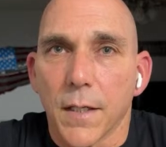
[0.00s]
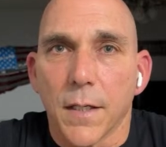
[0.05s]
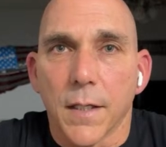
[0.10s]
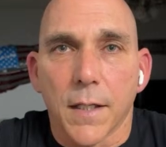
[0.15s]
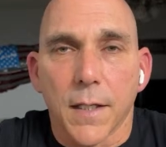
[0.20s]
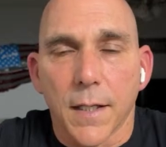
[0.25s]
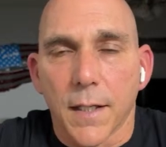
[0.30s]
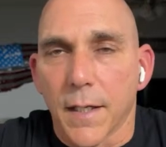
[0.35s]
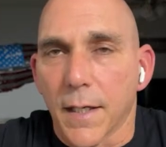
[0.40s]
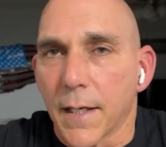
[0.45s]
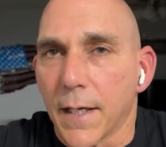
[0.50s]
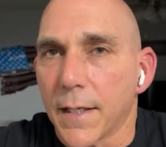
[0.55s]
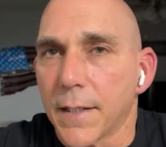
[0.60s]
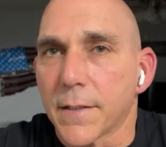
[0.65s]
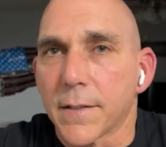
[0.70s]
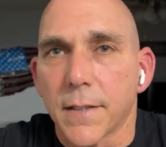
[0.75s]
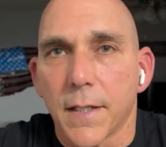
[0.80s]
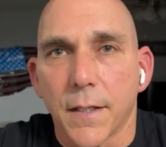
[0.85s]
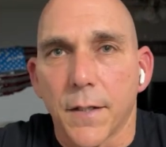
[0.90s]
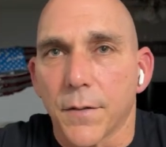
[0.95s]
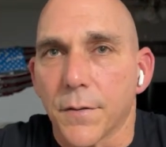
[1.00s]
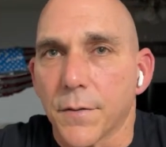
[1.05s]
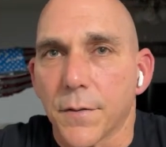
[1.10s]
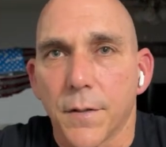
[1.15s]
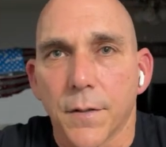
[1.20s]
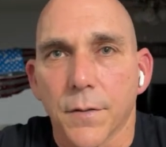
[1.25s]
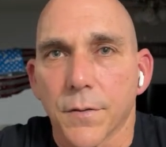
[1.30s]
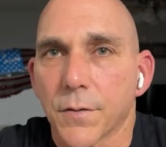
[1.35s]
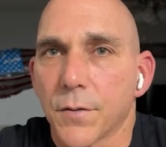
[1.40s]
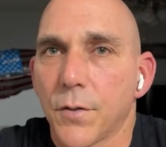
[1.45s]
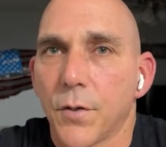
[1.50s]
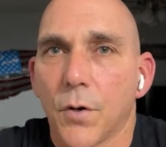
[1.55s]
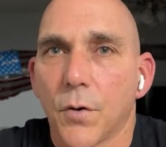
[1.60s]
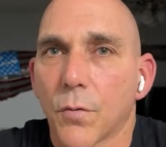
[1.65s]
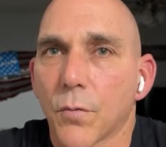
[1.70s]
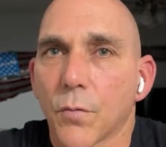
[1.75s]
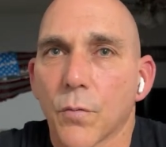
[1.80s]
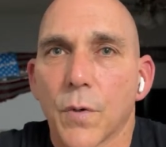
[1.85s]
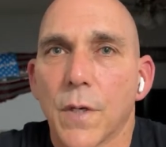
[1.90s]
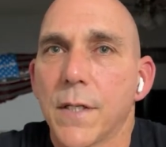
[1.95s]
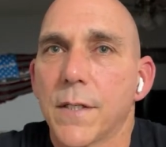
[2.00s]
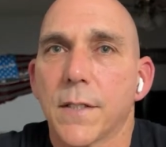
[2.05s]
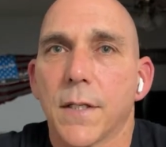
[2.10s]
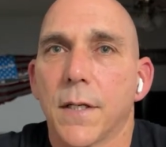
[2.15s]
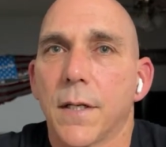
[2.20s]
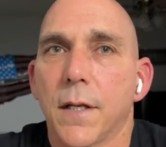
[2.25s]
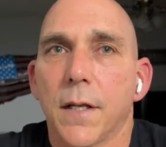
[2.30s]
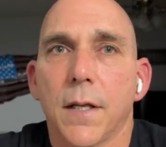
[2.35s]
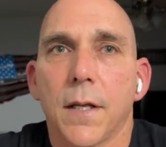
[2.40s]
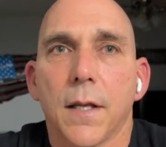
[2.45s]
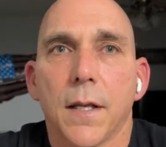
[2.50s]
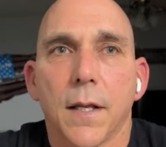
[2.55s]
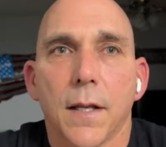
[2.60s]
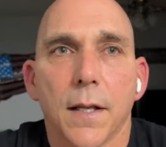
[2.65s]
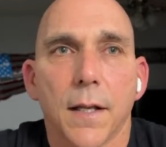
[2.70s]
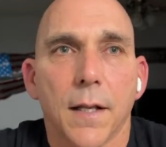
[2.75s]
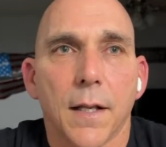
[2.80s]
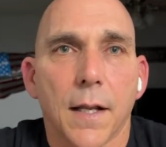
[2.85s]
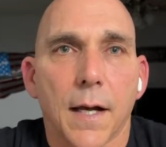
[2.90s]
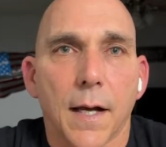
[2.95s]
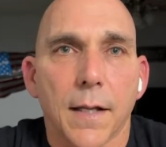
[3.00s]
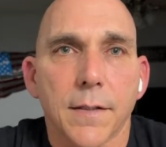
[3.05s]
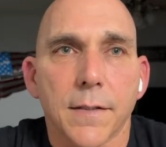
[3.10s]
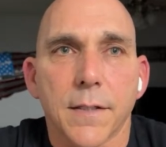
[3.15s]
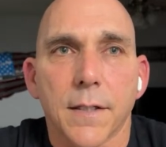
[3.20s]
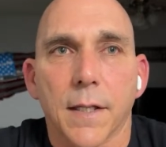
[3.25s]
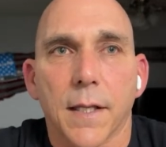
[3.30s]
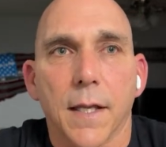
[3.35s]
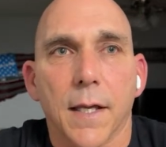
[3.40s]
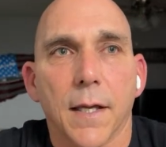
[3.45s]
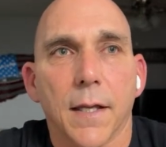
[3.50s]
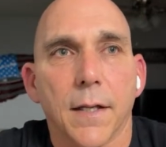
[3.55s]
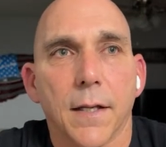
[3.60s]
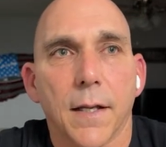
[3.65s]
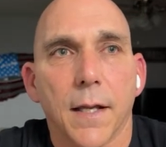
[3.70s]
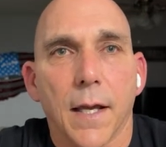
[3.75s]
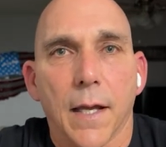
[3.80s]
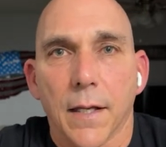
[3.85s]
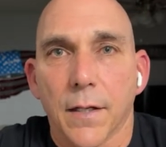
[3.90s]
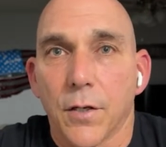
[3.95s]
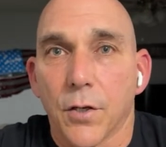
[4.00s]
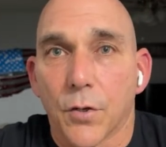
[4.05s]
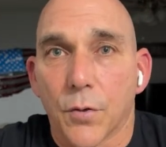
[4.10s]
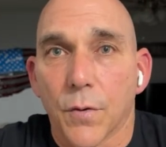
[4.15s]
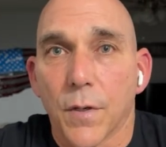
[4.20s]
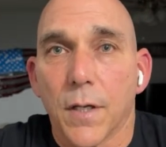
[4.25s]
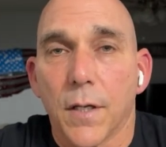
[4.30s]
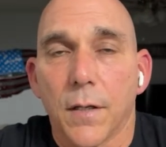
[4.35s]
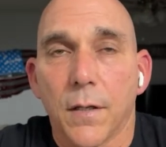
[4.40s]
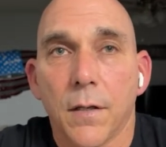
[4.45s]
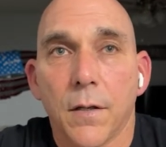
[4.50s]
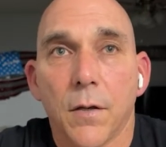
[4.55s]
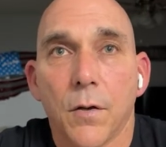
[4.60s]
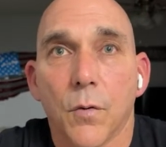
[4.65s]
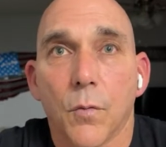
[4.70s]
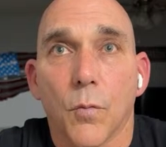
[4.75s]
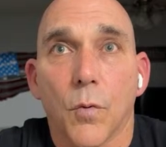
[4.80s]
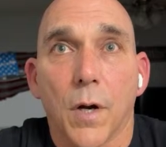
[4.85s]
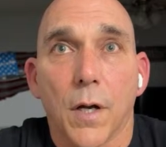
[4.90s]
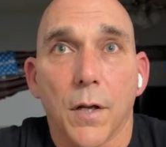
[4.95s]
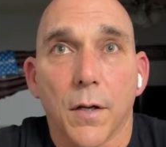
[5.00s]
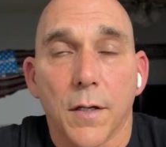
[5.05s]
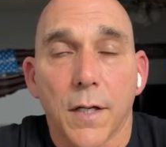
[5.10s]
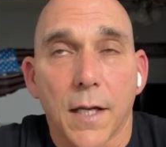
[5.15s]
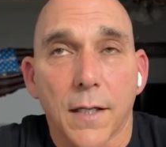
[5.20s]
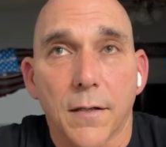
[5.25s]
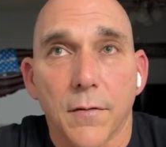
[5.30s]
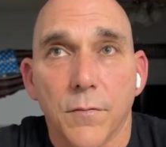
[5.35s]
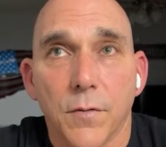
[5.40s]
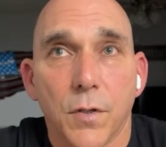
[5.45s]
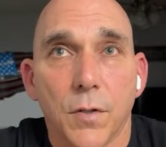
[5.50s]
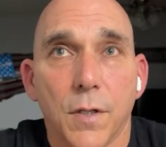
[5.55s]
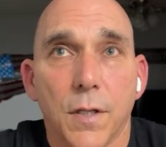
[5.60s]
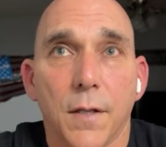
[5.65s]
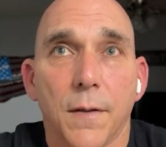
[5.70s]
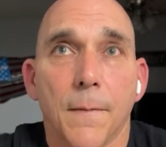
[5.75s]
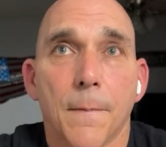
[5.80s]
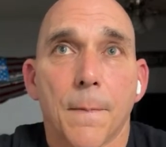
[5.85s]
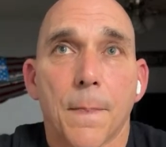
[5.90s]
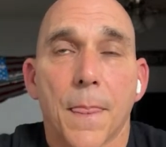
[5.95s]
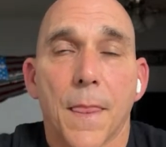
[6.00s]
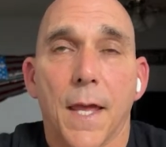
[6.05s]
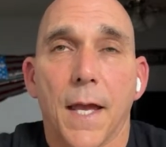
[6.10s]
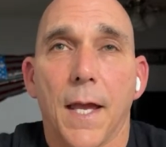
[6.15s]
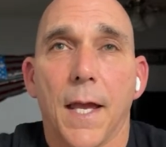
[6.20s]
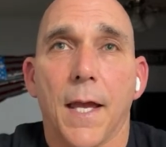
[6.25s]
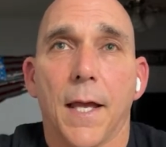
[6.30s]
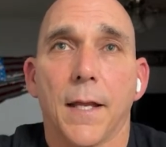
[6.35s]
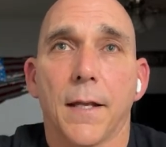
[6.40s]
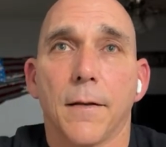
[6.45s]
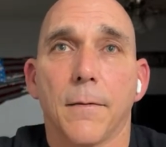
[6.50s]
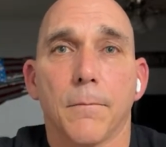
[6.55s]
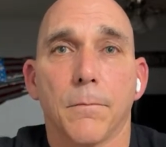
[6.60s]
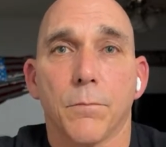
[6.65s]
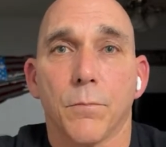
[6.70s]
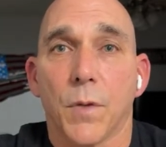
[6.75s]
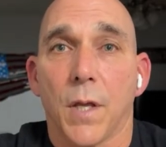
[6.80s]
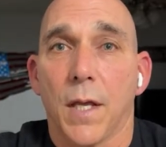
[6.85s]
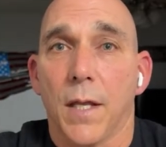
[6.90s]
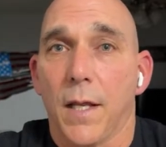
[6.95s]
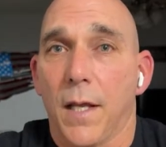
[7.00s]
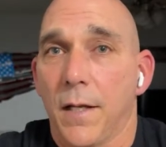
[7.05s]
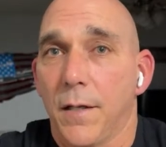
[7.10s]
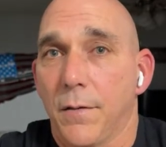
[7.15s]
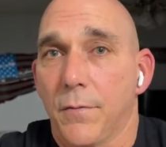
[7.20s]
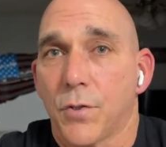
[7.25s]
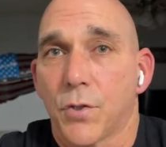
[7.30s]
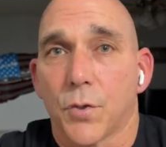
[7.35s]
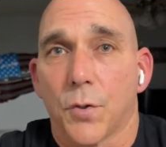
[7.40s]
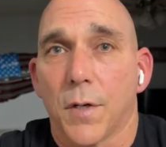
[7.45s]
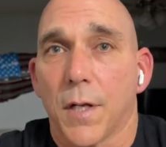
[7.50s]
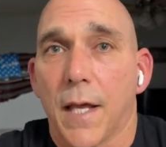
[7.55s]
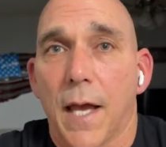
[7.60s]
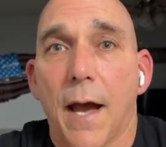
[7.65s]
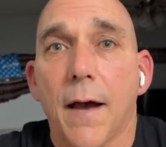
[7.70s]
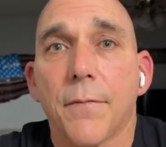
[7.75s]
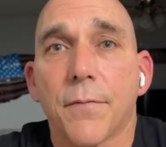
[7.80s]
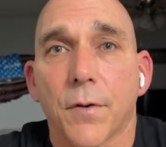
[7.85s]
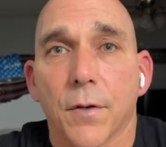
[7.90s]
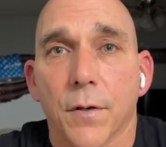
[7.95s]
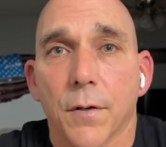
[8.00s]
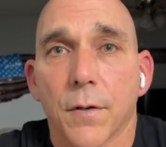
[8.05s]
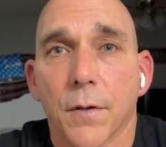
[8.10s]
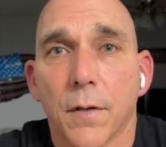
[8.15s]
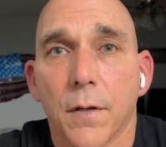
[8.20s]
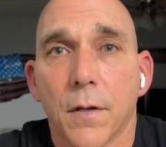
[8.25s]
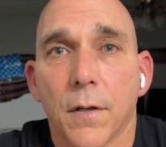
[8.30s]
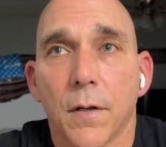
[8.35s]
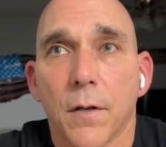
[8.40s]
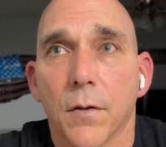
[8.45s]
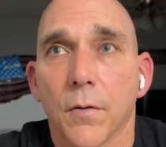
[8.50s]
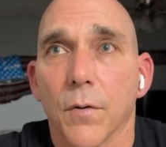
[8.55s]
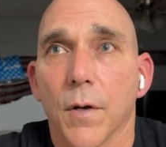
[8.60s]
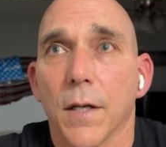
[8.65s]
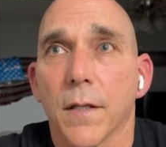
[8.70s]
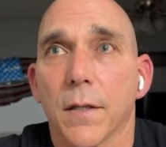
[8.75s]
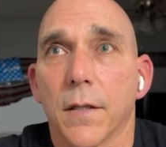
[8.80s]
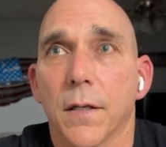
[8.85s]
Again, I got to say there's no reason not to get a degree while you're on active duty and shortly after, right?